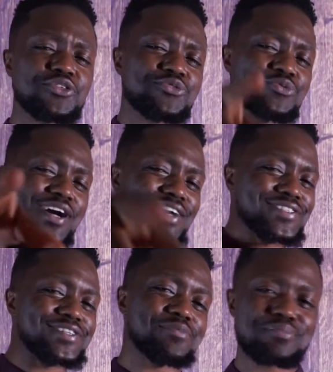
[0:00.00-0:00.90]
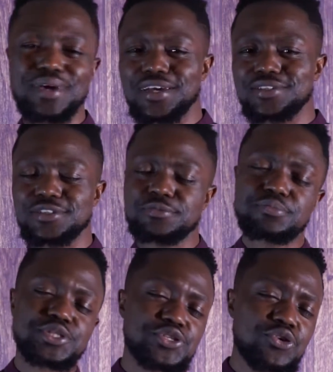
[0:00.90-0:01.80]
You guys are the best,
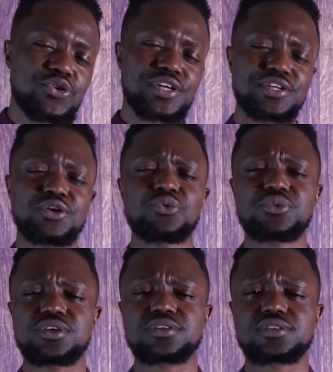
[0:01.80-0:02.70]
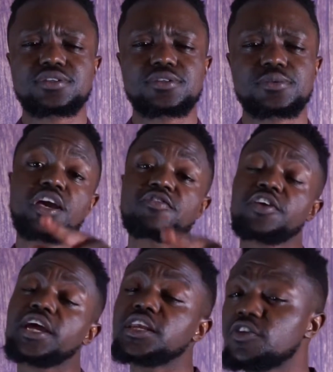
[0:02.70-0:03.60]
but you already know this. If
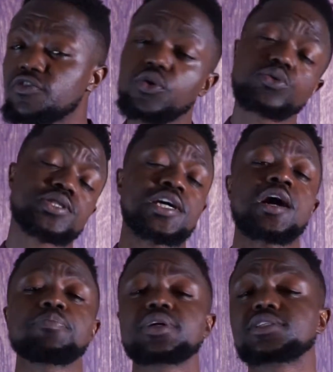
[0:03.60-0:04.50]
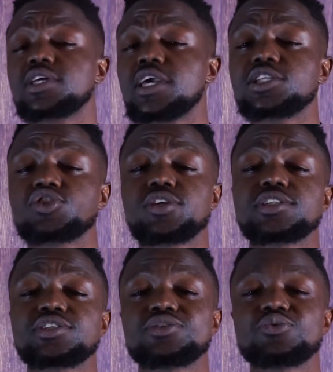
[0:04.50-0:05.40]
any of those topics
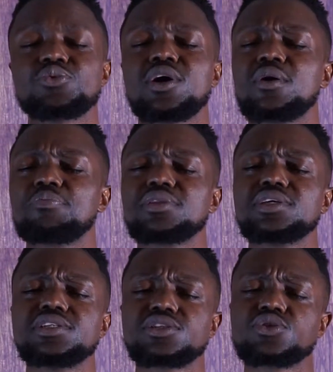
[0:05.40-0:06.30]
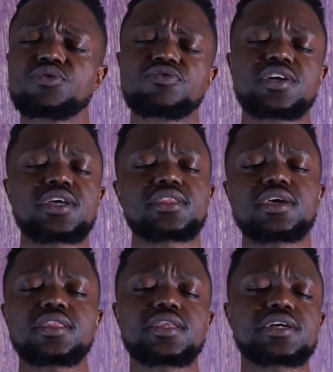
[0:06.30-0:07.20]
interest you, please don't forget to
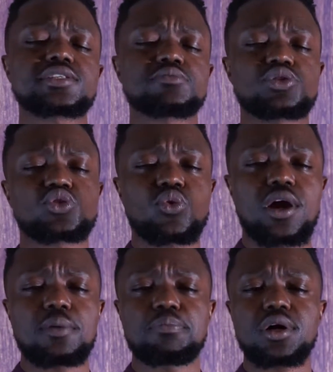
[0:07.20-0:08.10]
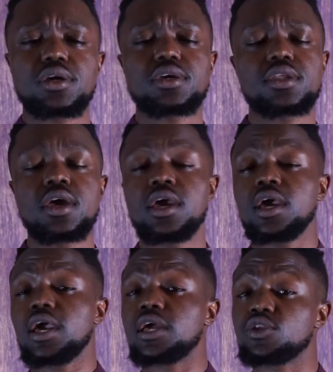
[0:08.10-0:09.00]
hit that subscribe button
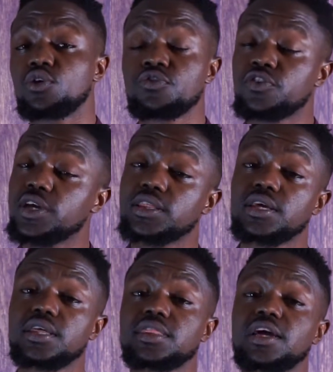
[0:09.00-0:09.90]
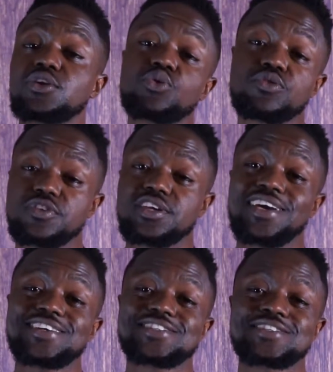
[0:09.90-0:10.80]
and don't forget to hit that
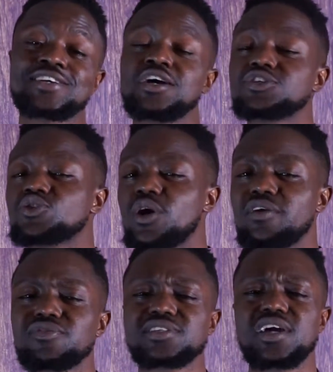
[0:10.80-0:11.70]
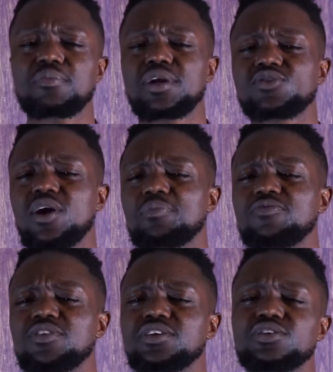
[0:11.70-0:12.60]
notification so every time I drop a
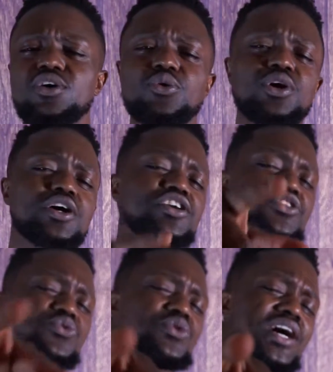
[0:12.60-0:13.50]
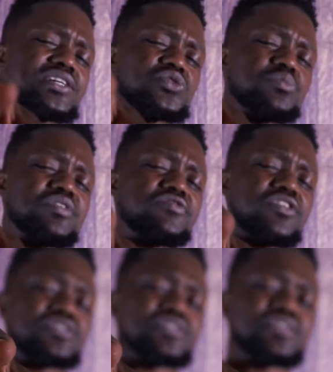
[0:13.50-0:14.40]
video, you guys will be
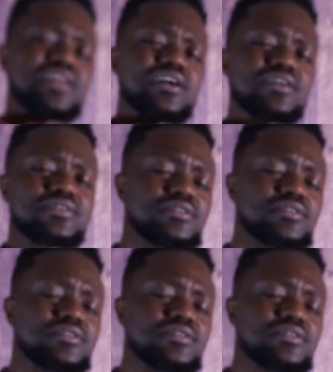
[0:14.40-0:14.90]
first in line.